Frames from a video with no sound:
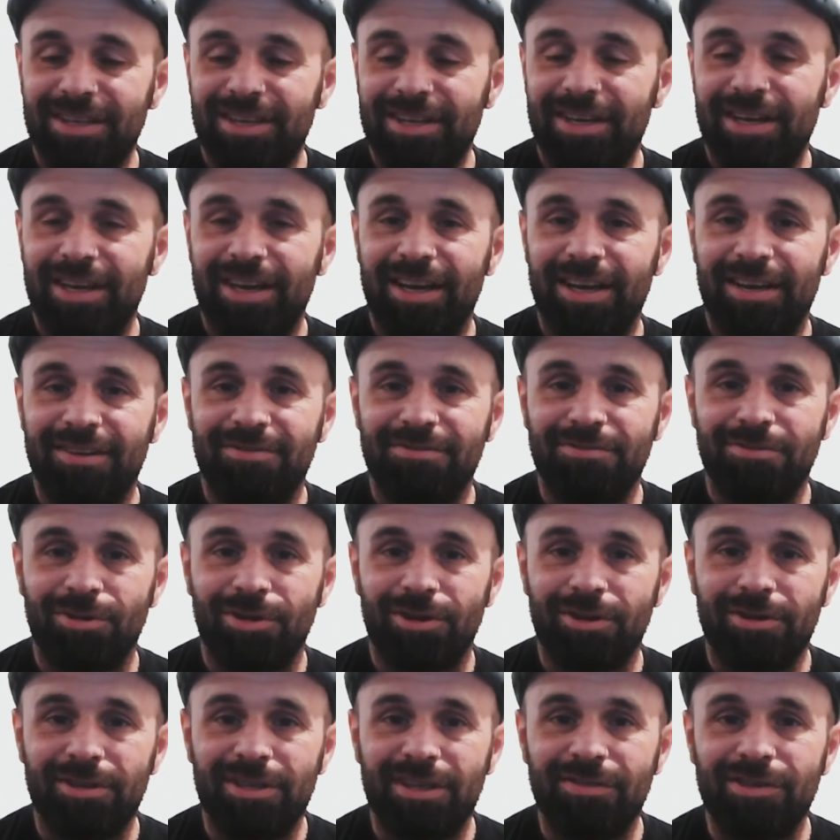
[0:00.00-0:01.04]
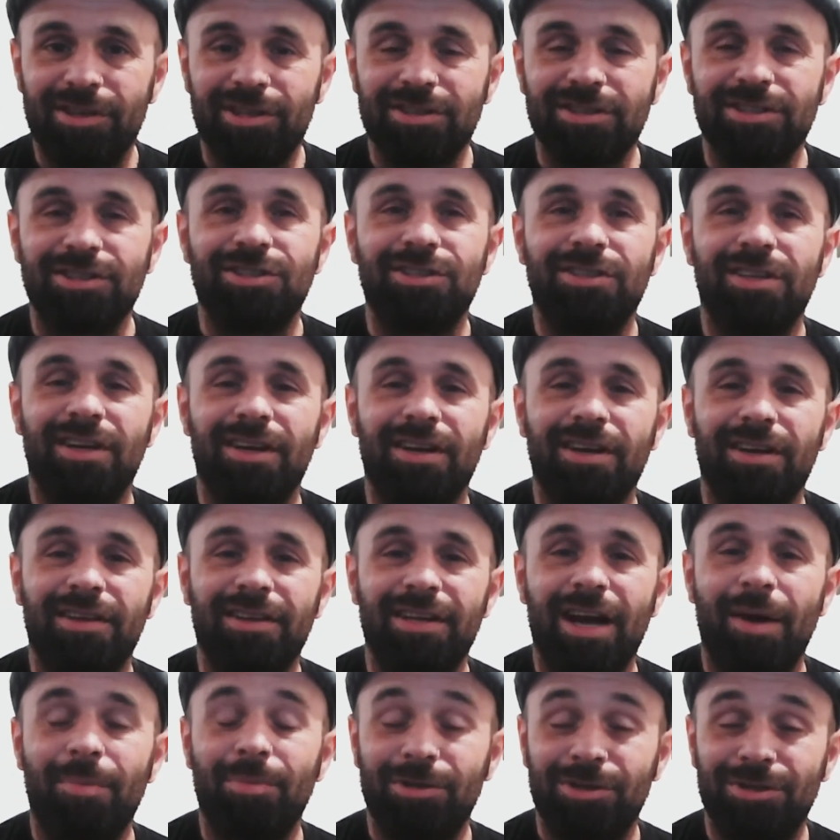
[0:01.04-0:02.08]
and for giving us
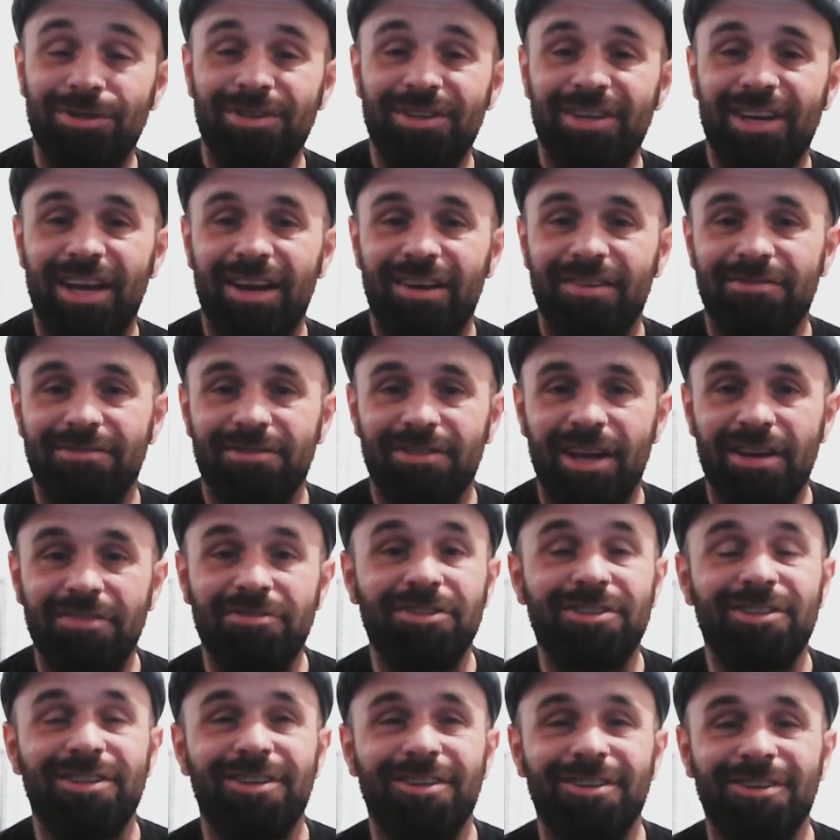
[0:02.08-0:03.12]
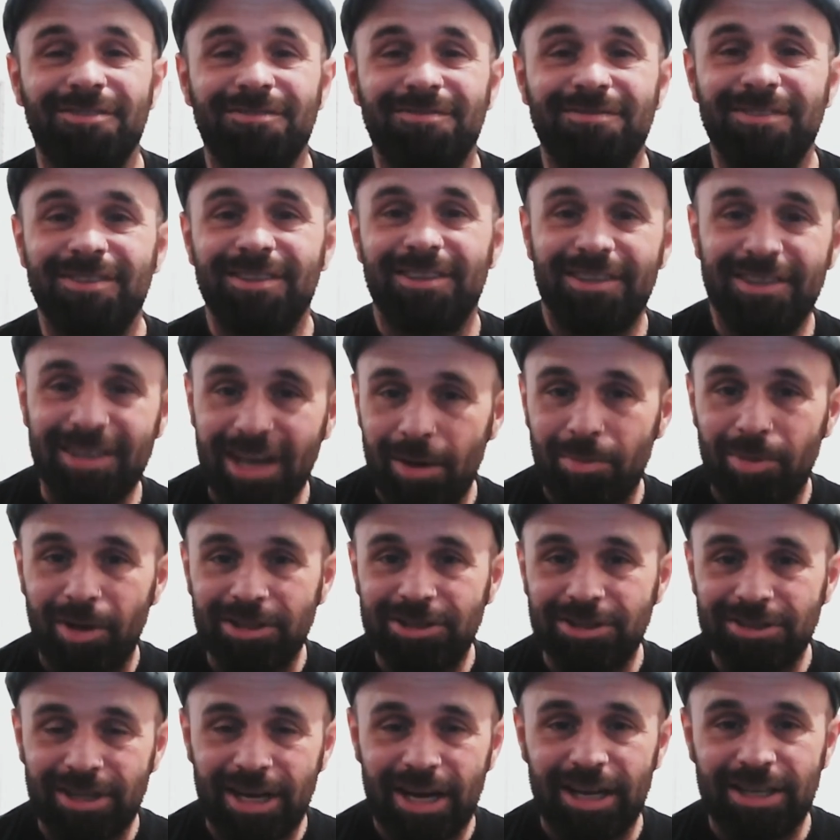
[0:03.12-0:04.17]
the opportunity to have life eternal. God
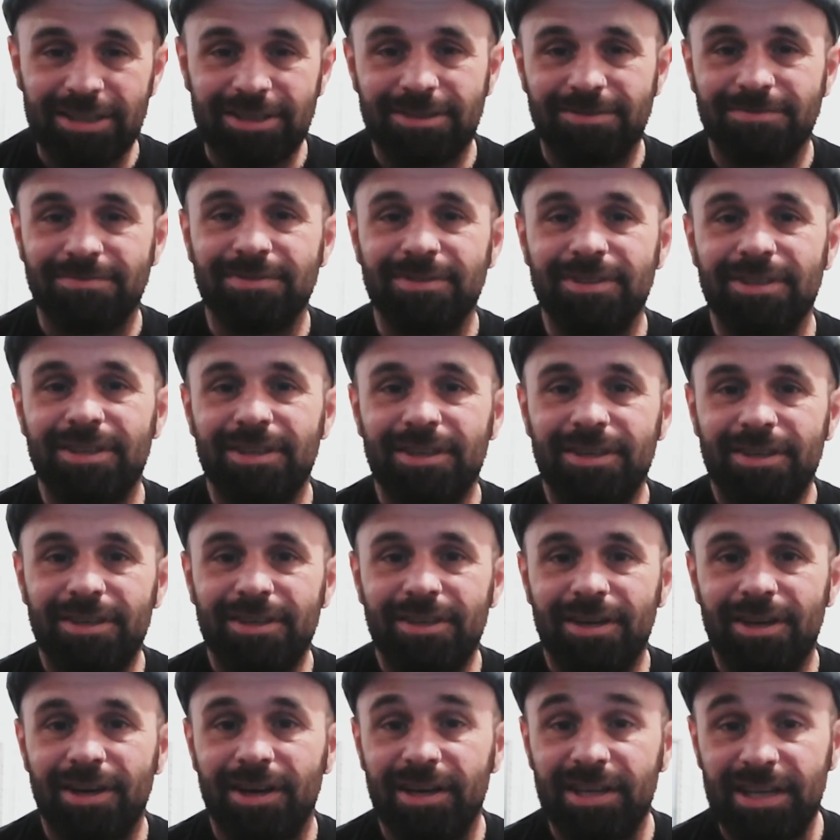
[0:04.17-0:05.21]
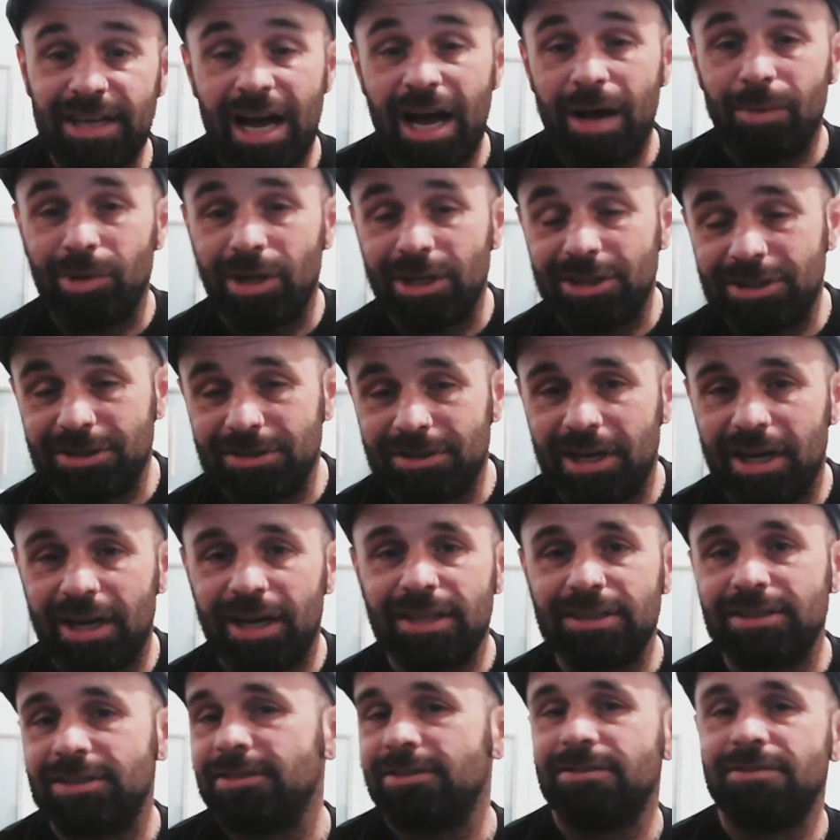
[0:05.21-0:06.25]
bless you guys. Yah bless you
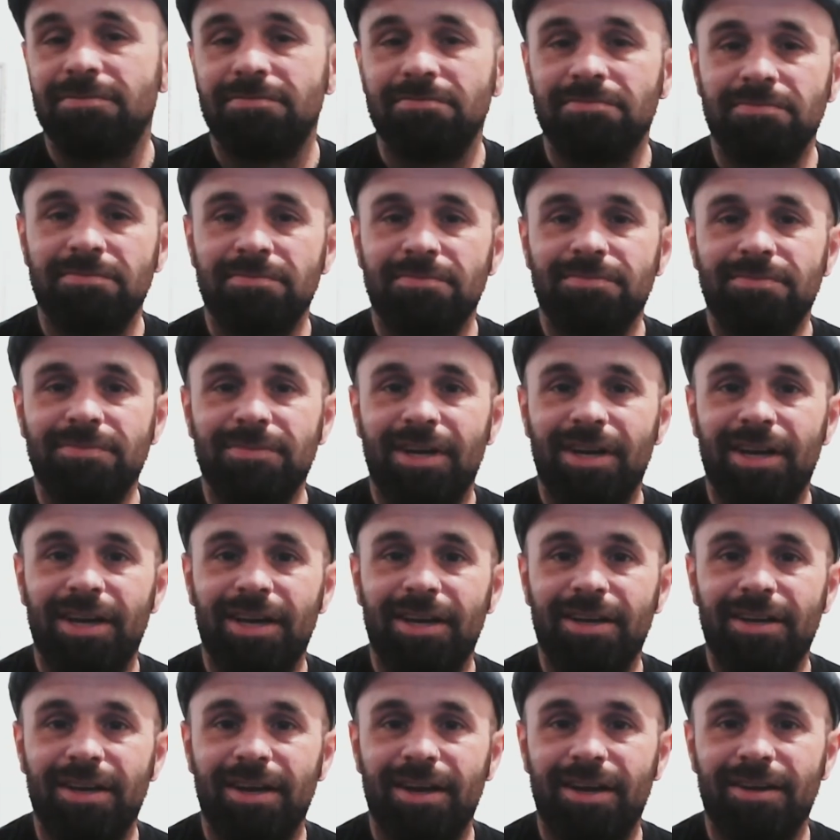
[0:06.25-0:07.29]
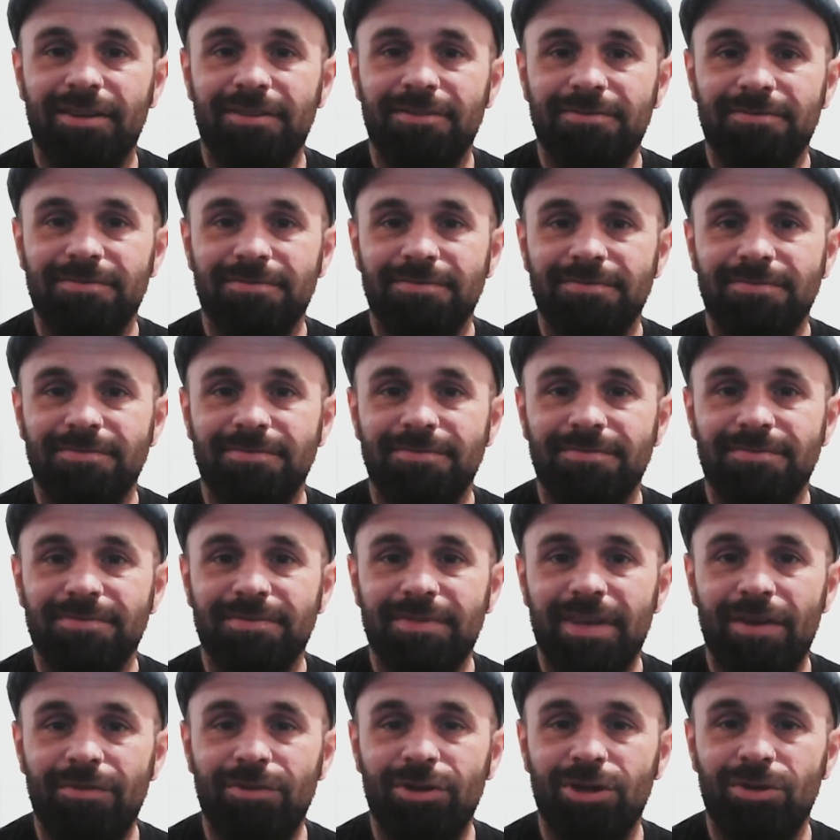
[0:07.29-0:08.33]
guys. And have
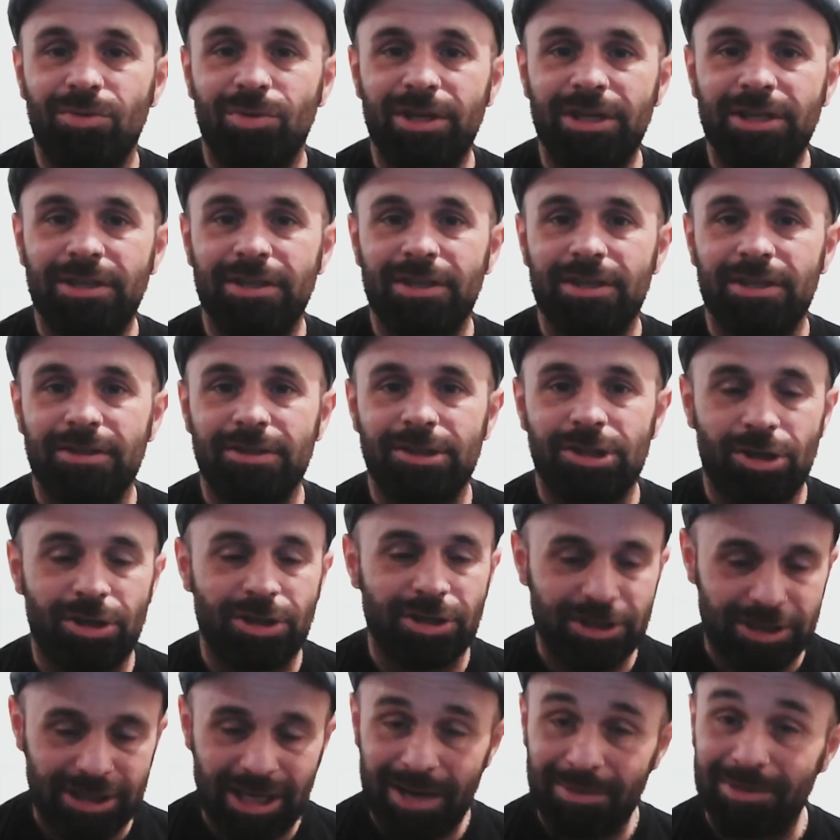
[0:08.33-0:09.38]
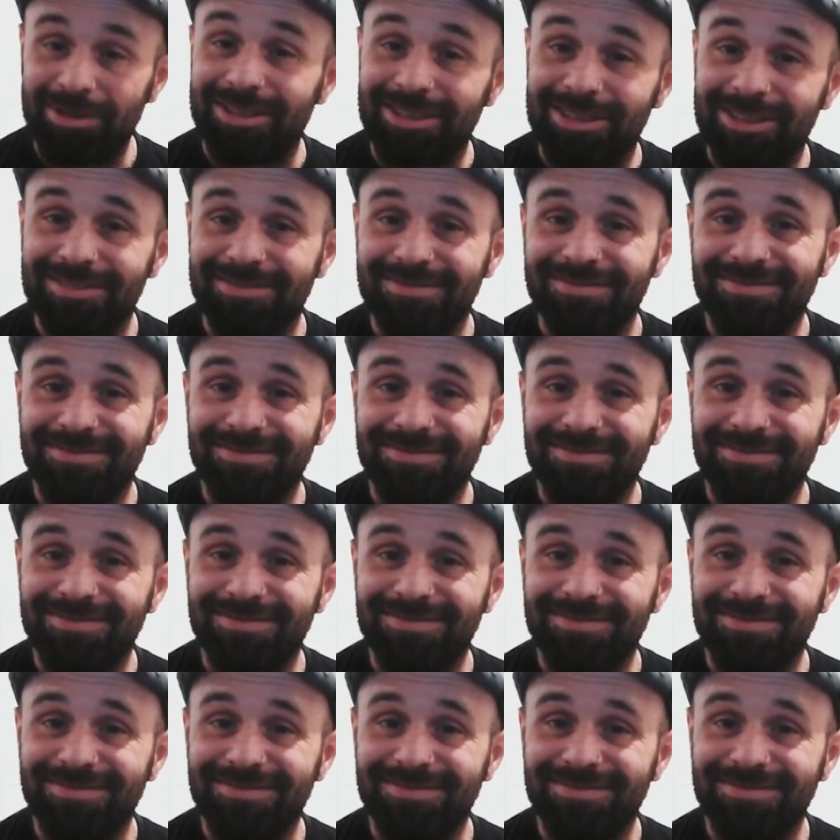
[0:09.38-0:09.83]
a good week and enjoy your Sabbaths.